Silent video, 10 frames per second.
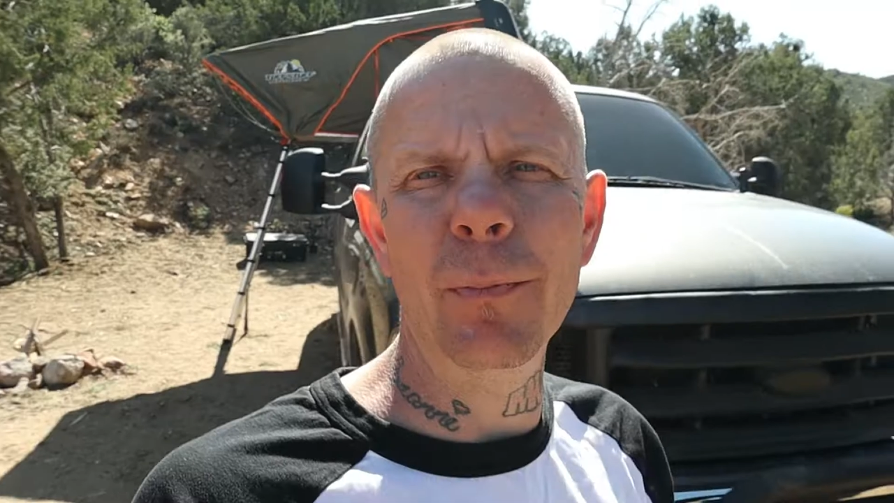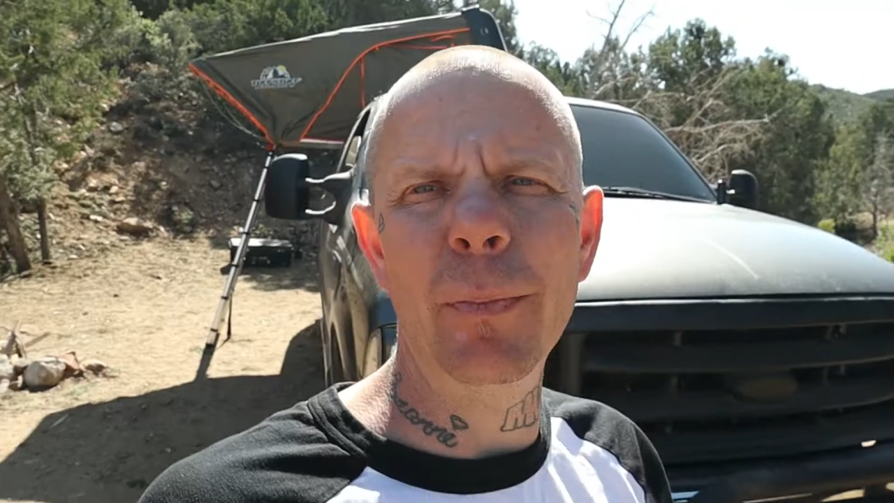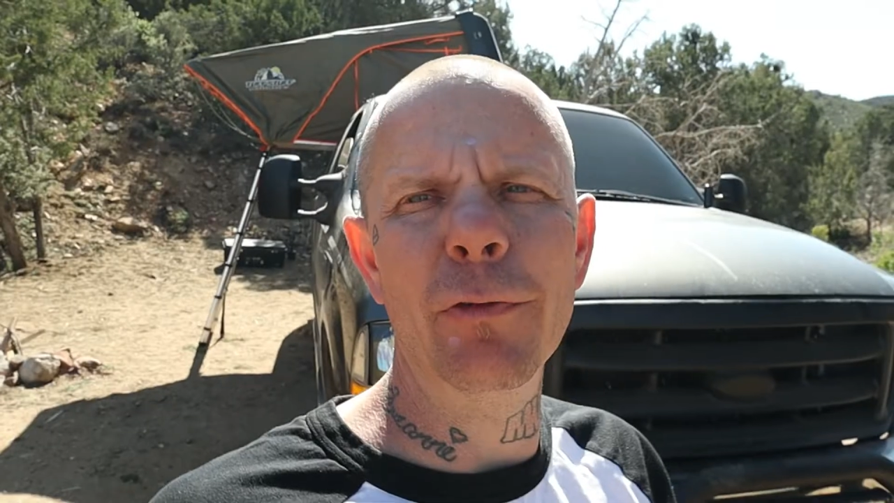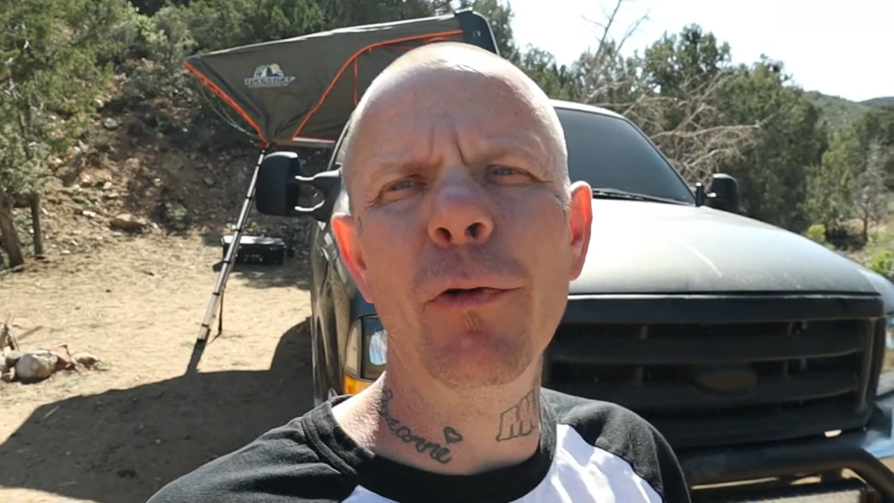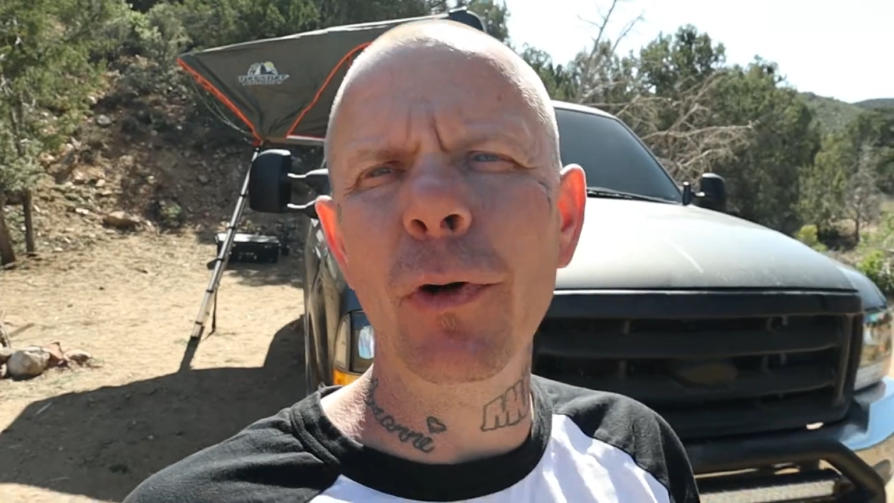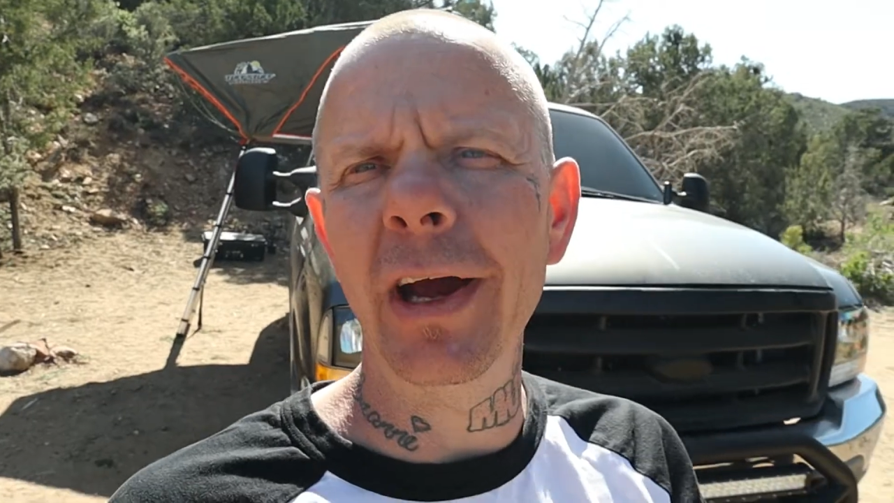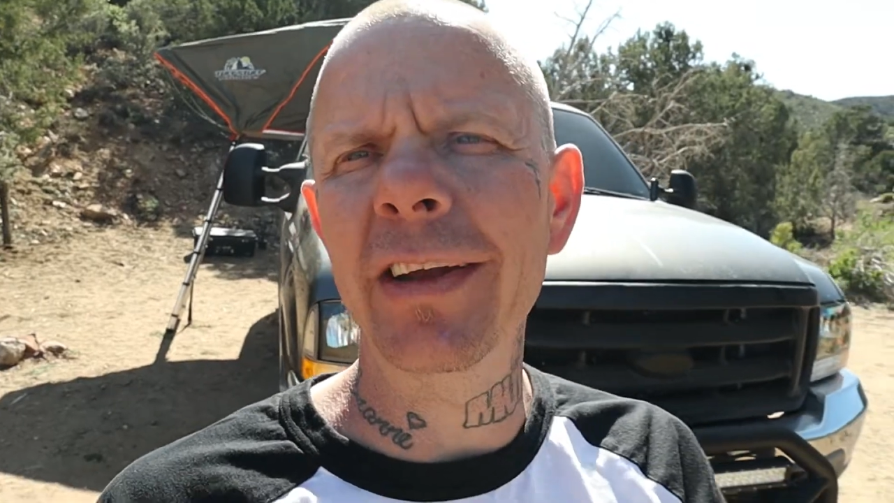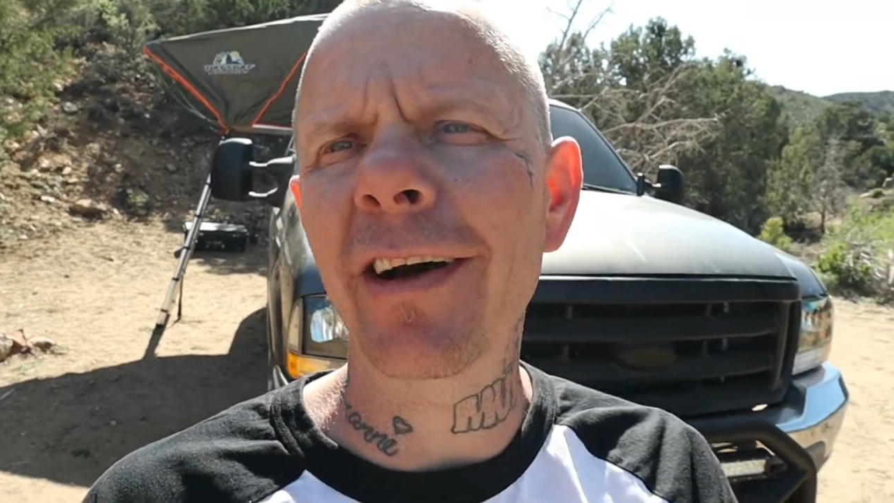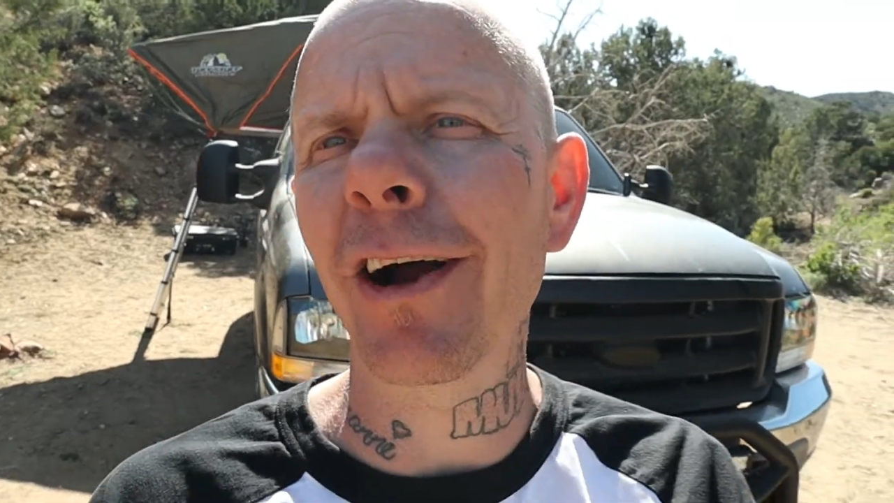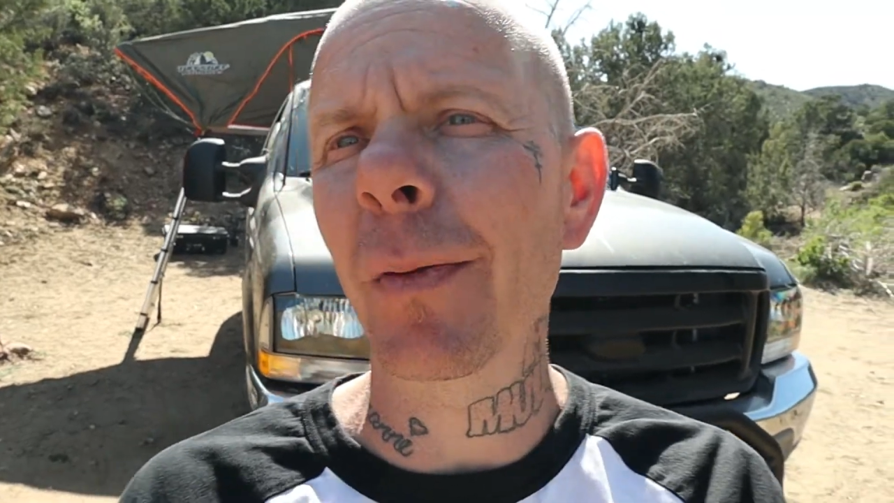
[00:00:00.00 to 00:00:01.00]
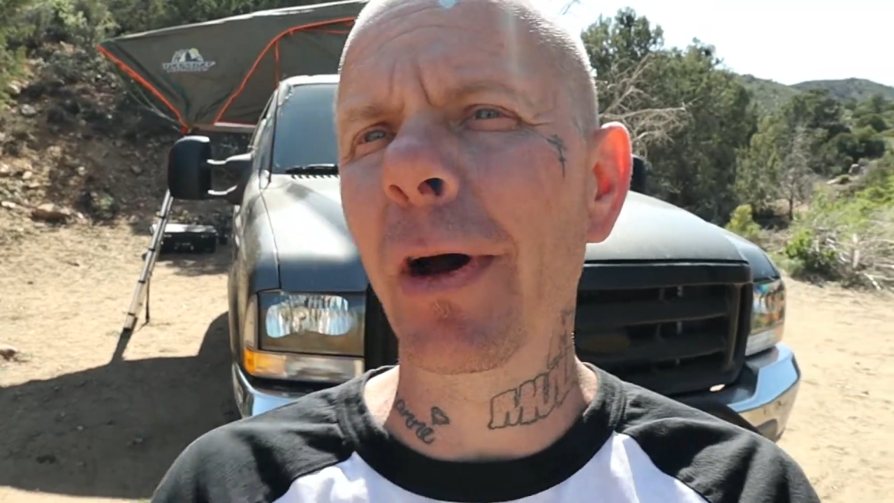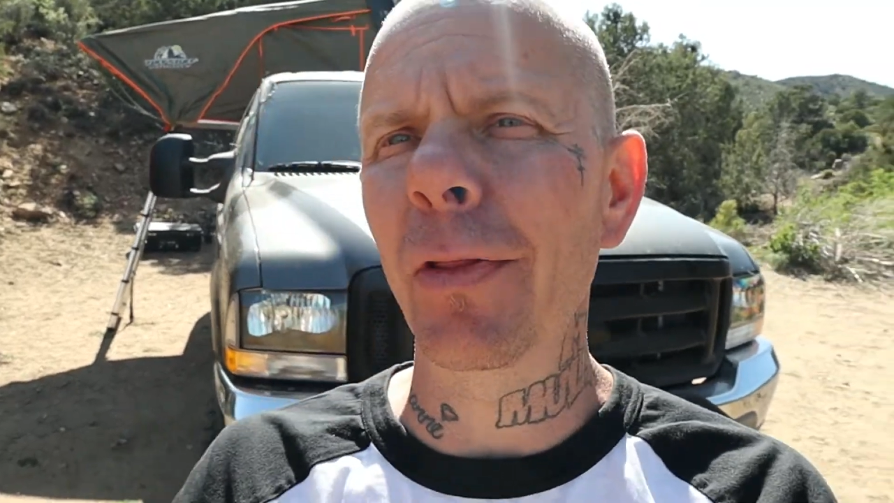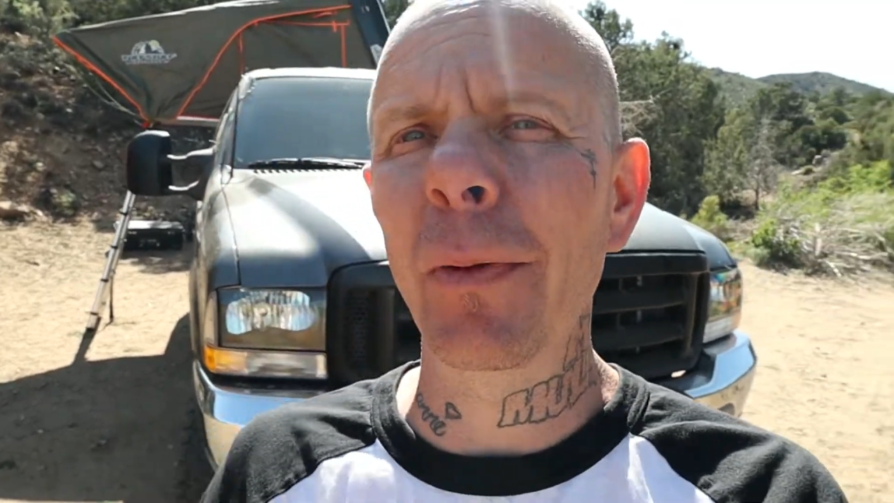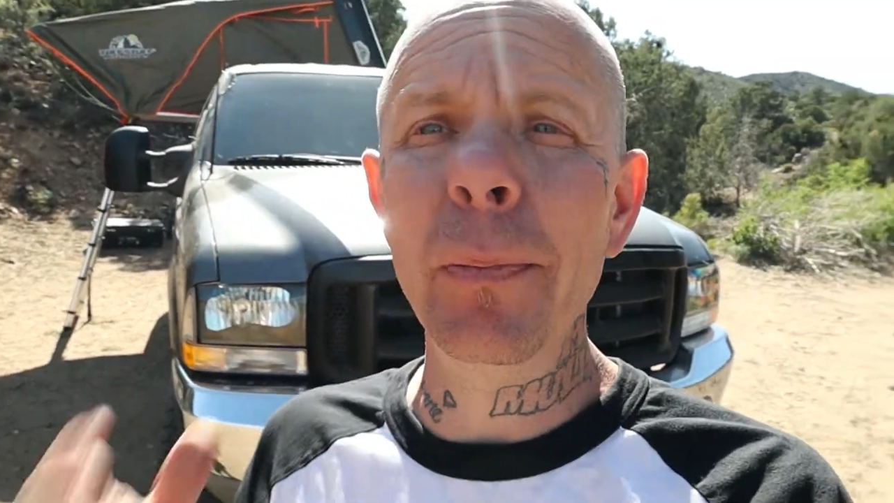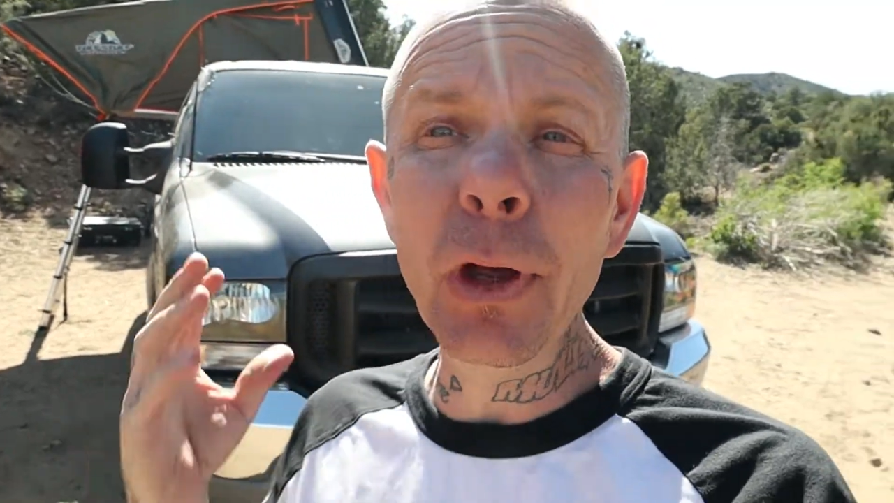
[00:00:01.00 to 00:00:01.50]
Before I talk
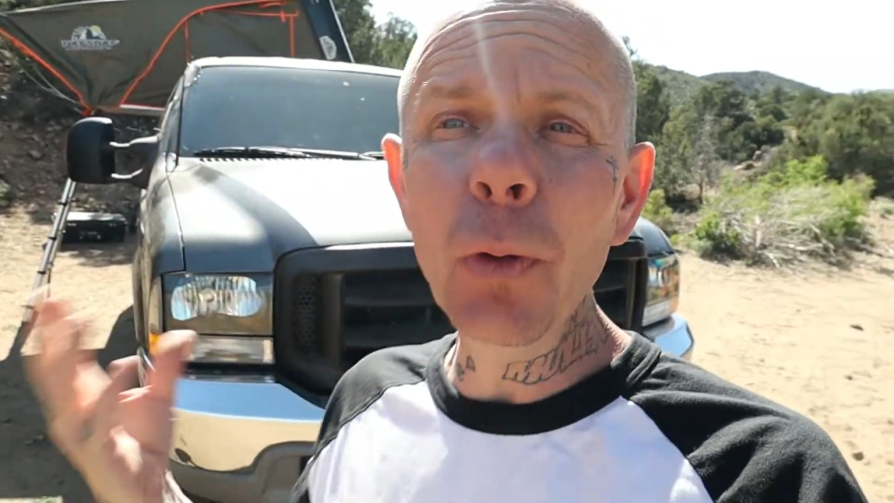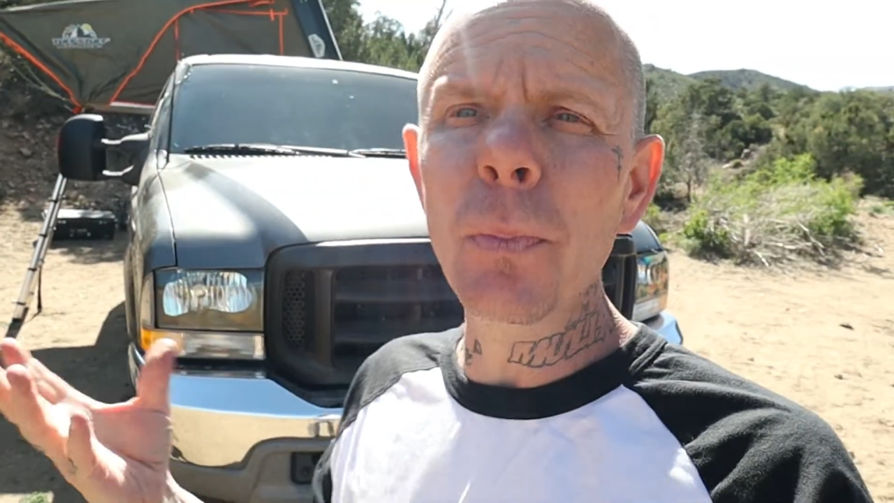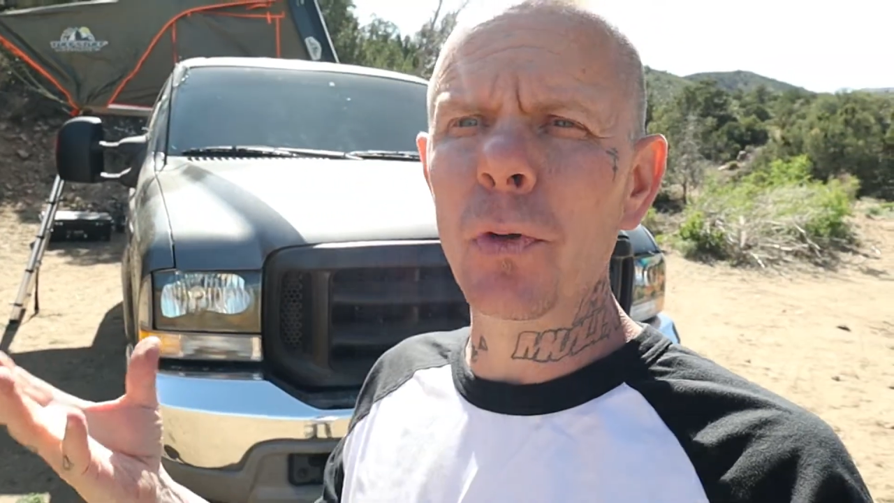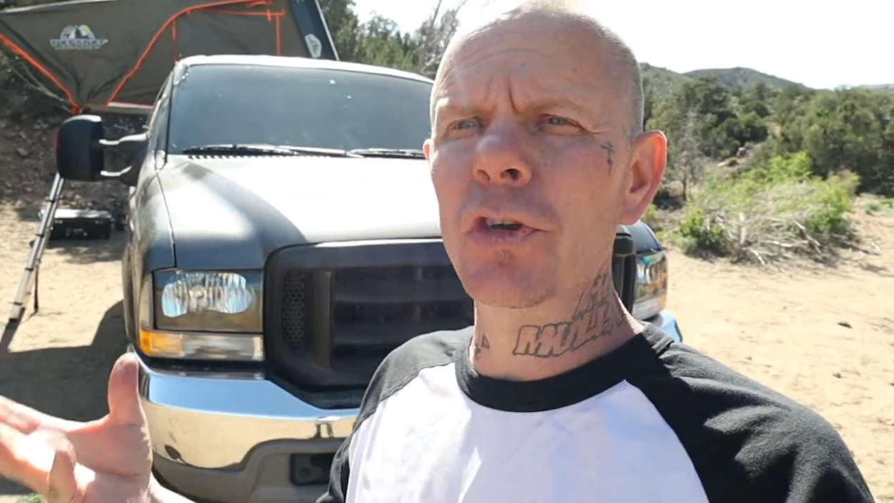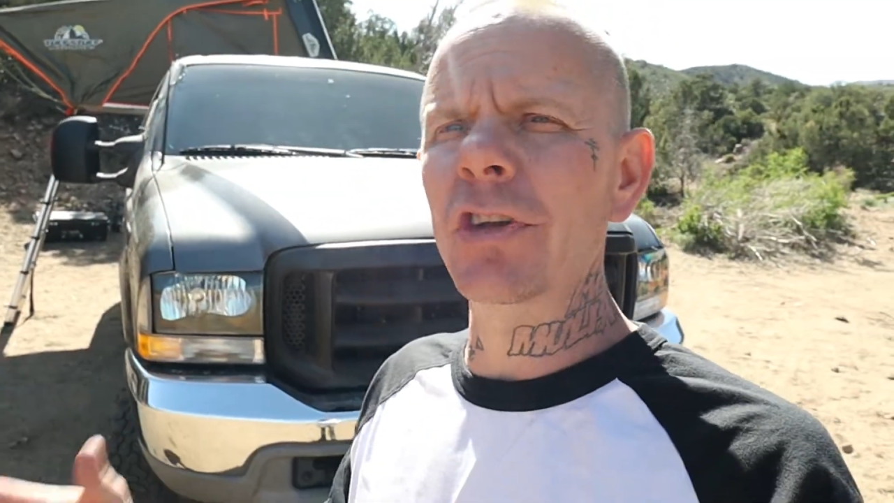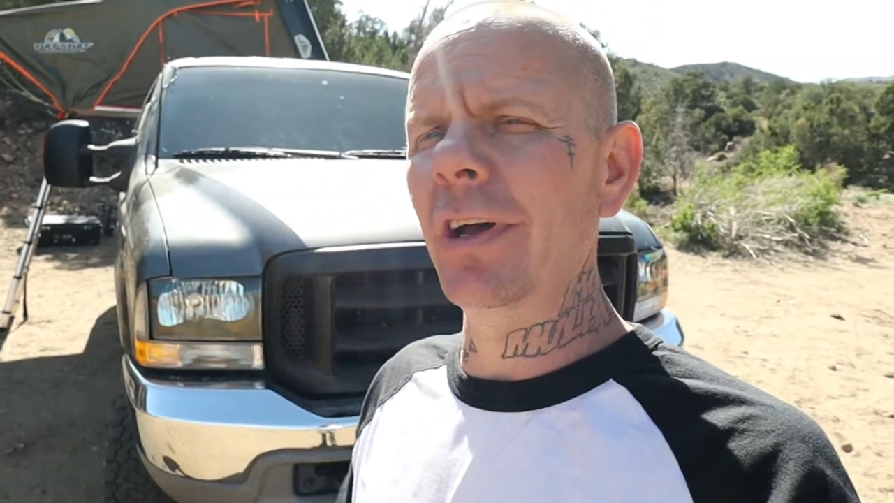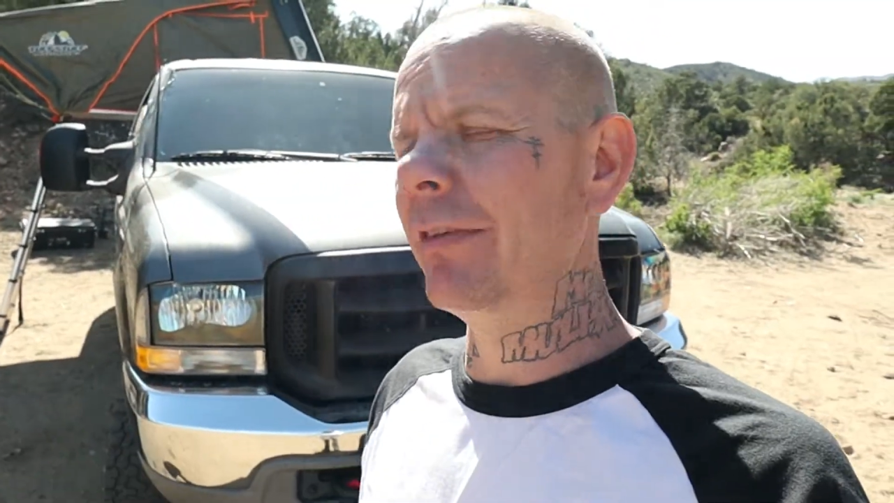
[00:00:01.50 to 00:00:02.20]
about the build portion of